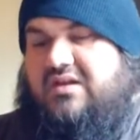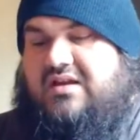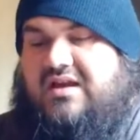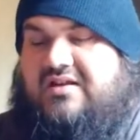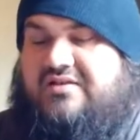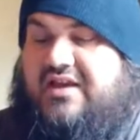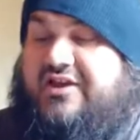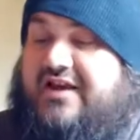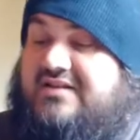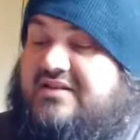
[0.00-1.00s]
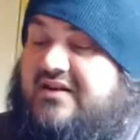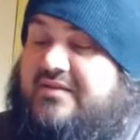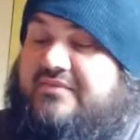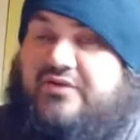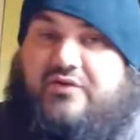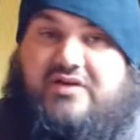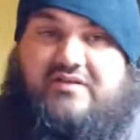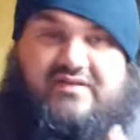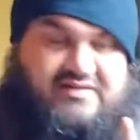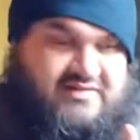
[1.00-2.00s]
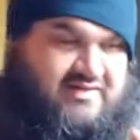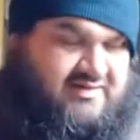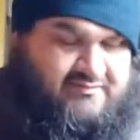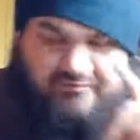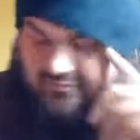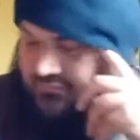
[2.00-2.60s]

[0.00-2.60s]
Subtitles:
and I'll tell you guys how I'm doing it this time.